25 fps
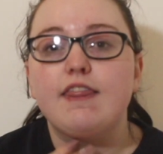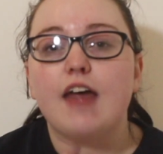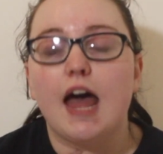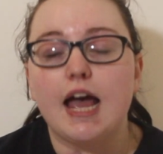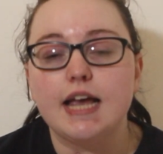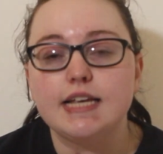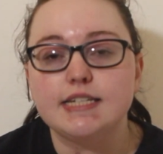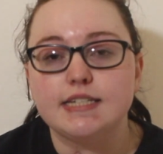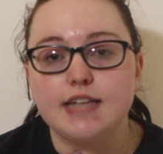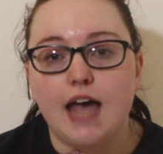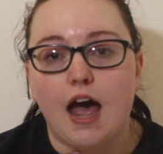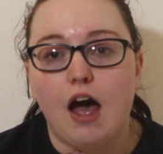
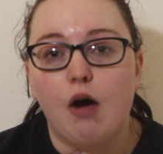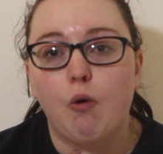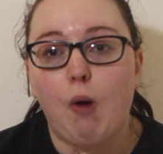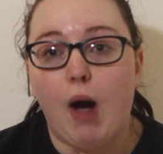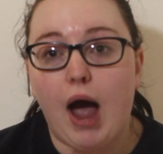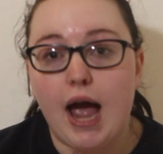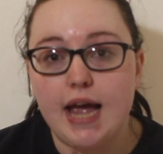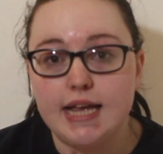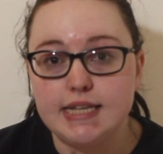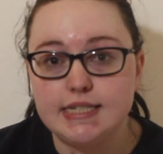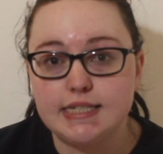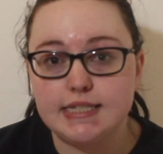That is how
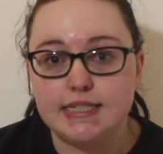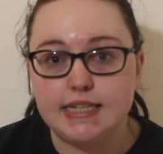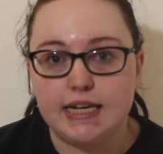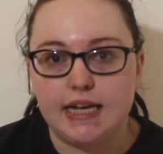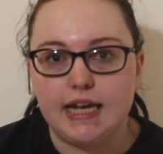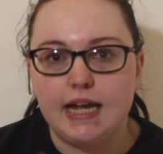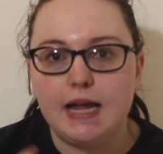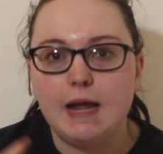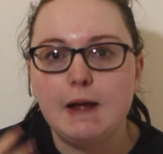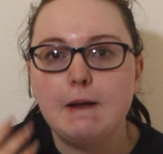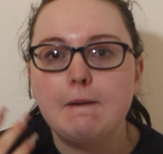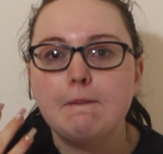I
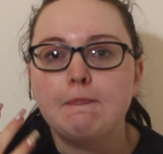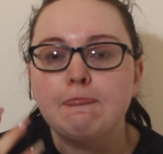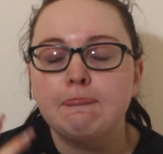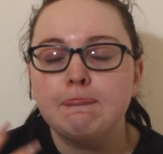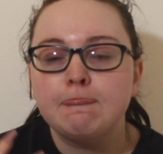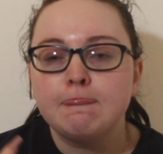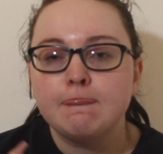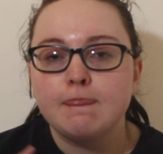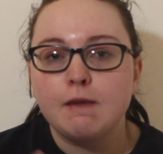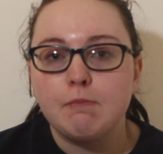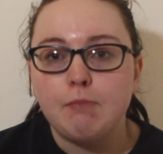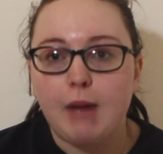see
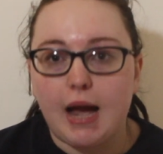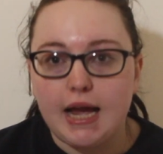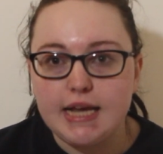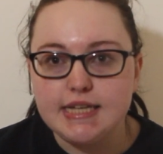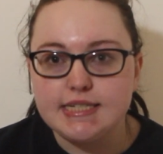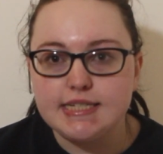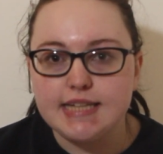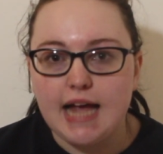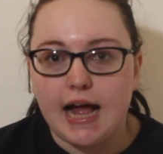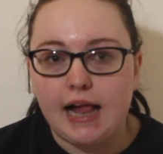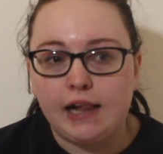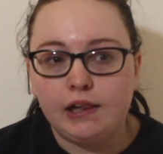
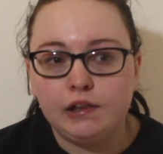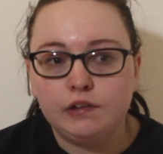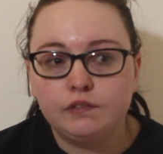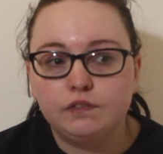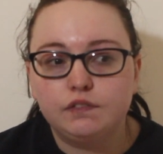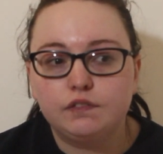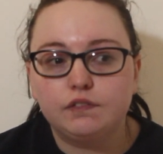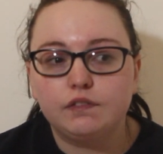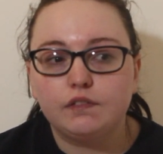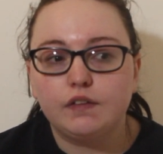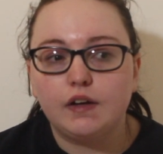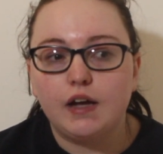
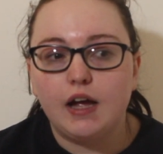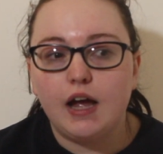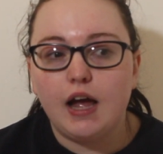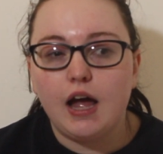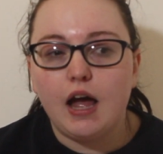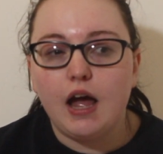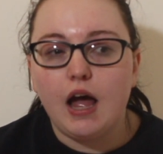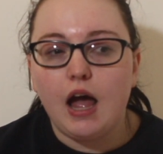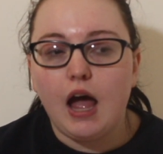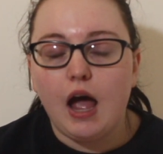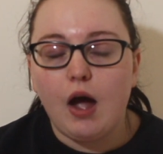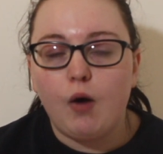myself
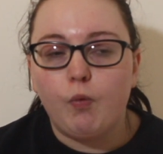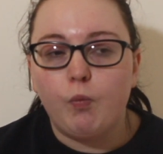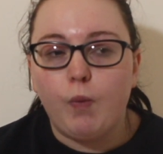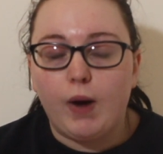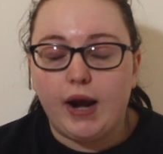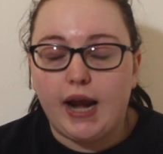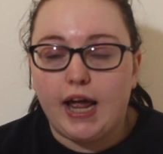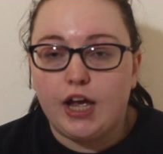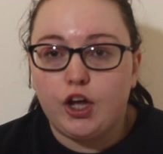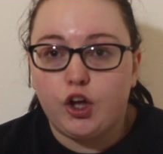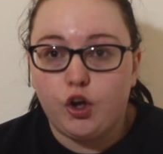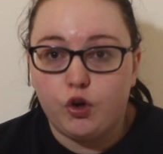
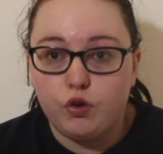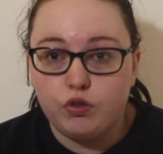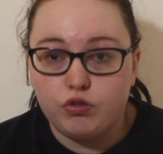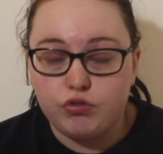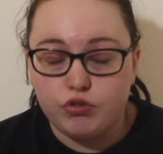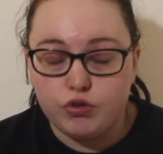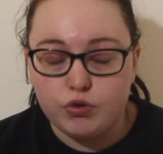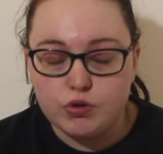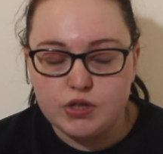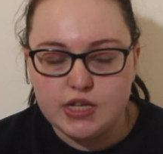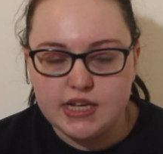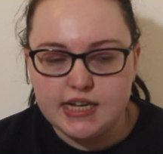when I go
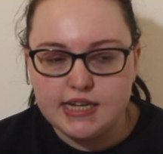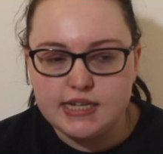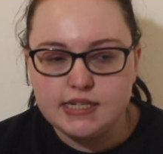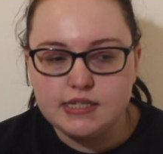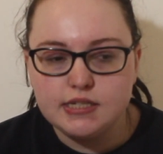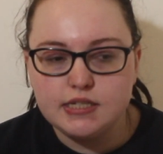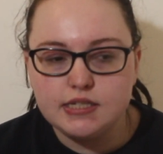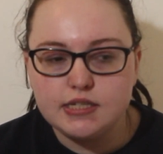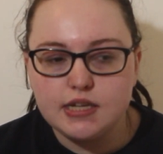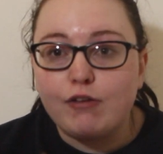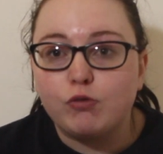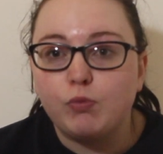through
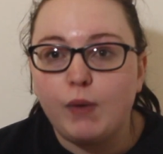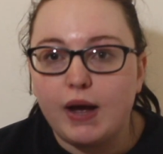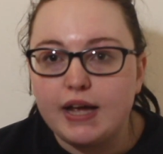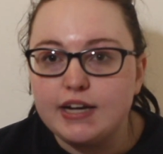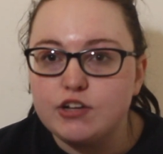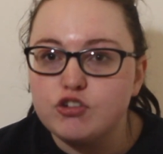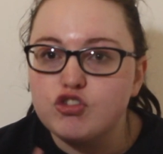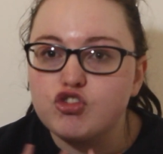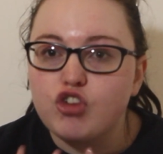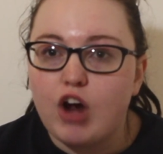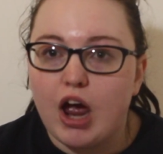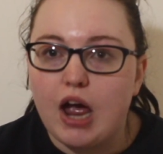these. That's why I
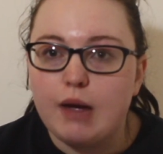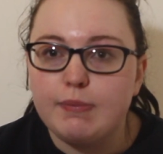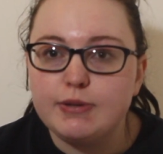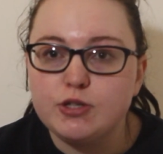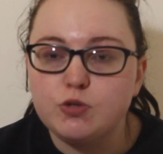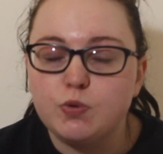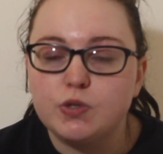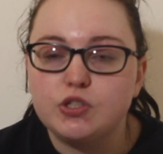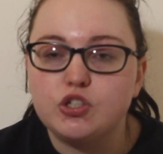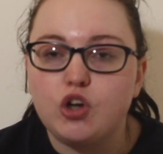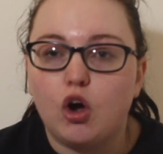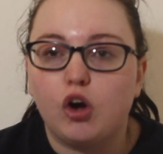describe it
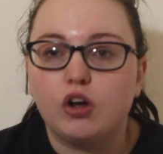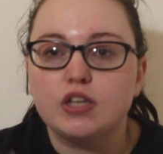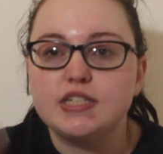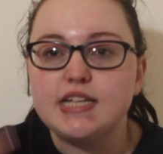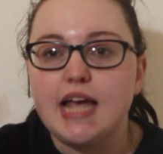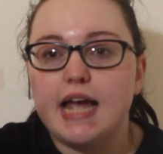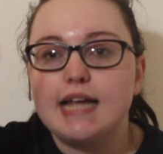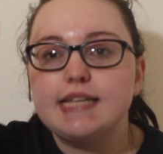to a doctor.